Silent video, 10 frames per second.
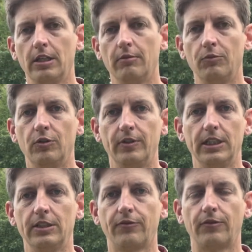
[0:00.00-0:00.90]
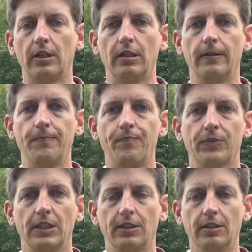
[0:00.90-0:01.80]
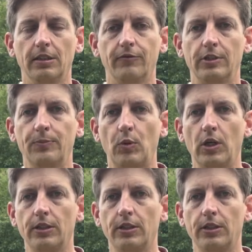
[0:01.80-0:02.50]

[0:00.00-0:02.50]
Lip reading: move these from the delivery point